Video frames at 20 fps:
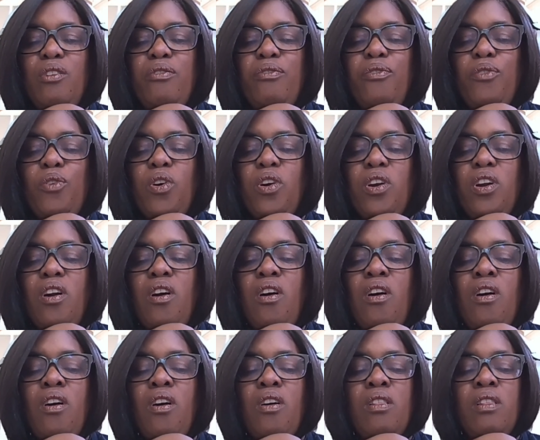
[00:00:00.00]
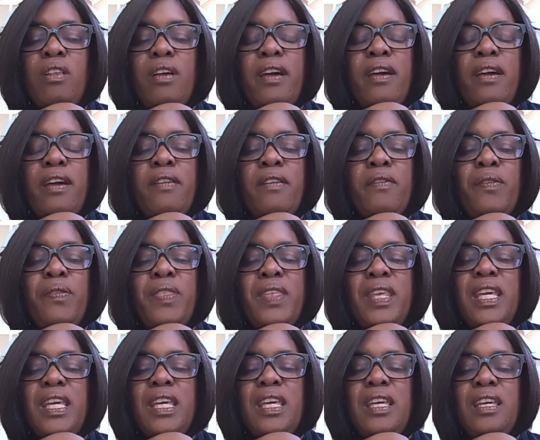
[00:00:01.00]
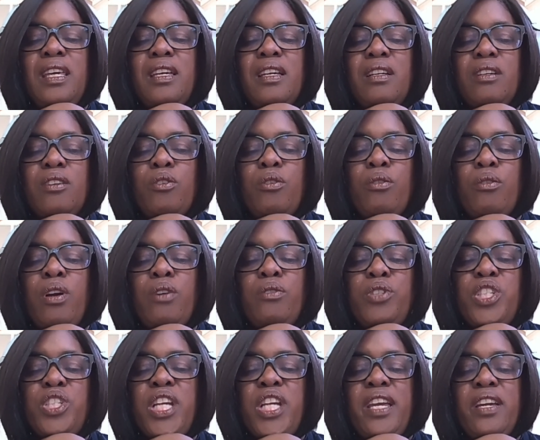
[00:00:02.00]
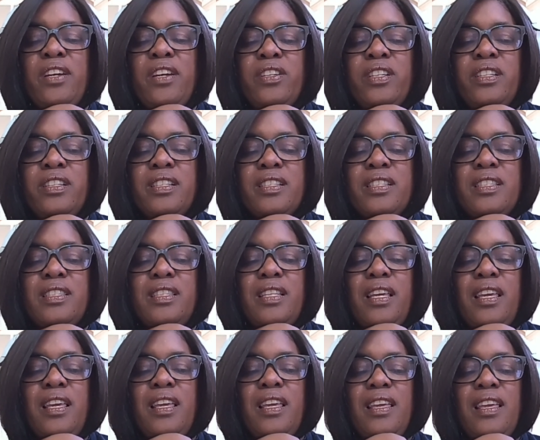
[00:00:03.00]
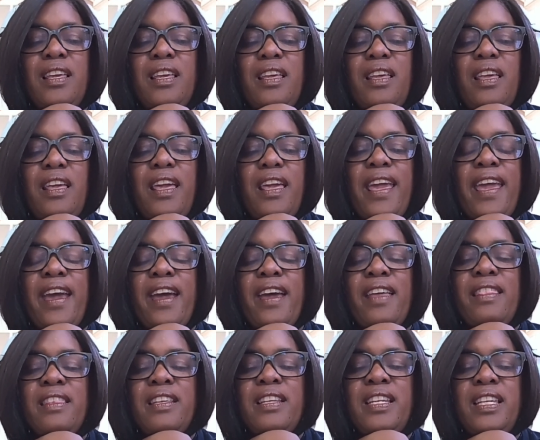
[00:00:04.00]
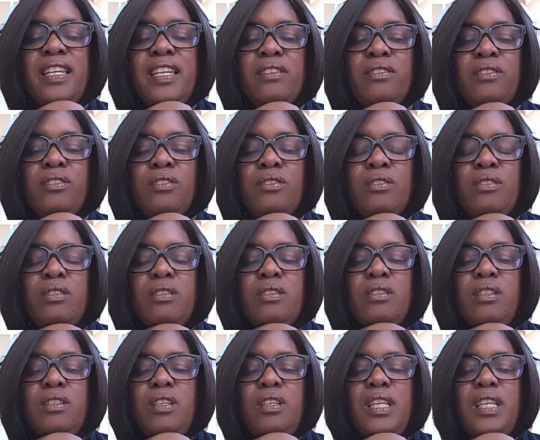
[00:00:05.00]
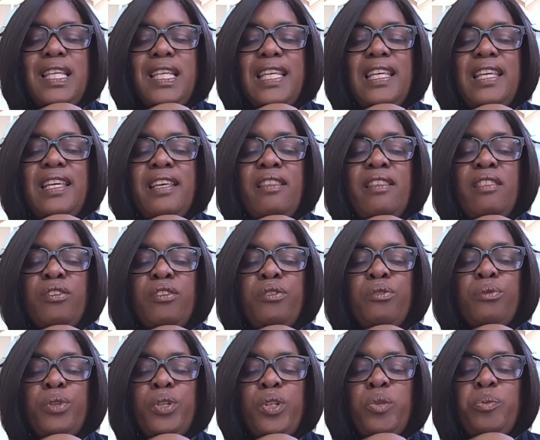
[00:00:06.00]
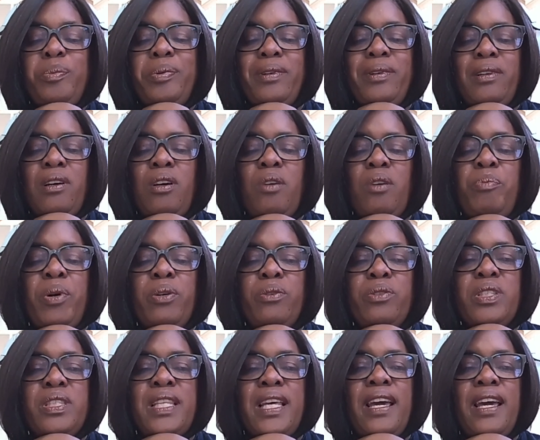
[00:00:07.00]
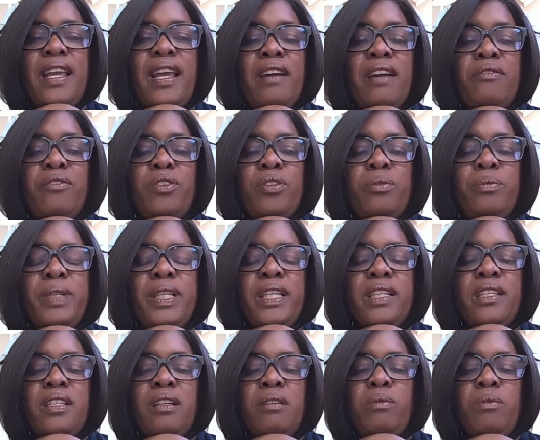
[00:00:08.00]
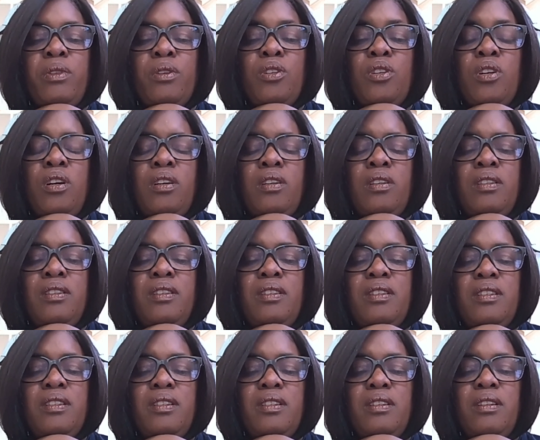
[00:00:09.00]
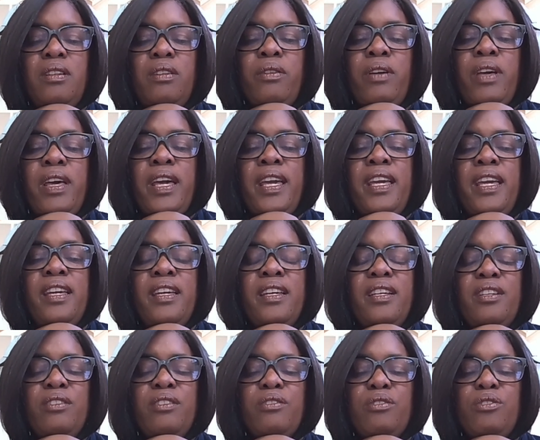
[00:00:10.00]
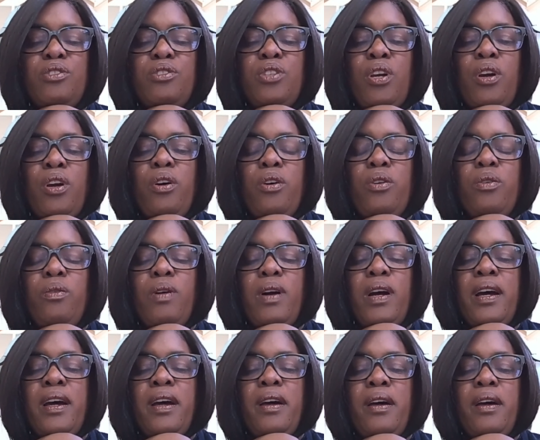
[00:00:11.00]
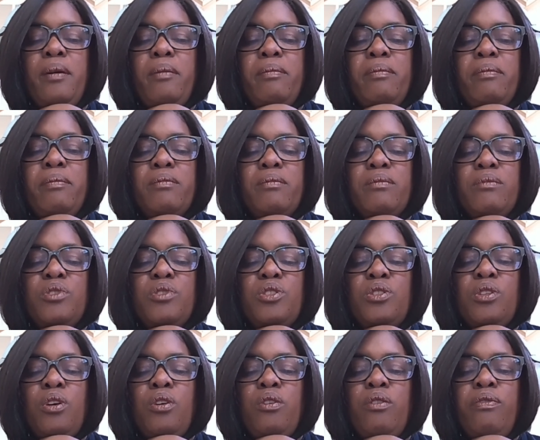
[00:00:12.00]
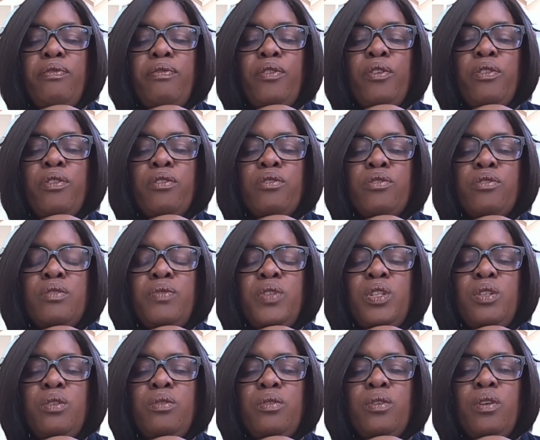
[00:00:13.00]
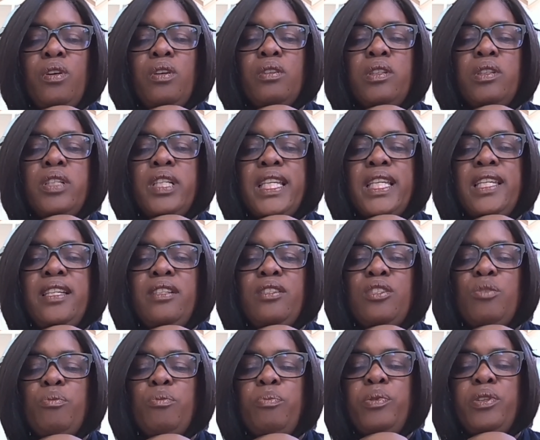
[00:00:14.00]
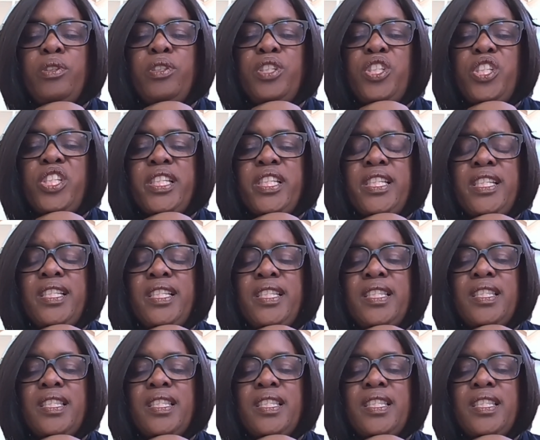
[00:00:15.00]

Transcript: for all of the crochet hooks and the needles in the group. I'll post that after we get done with the call. Okay. So, so for those of you who are looking to purchase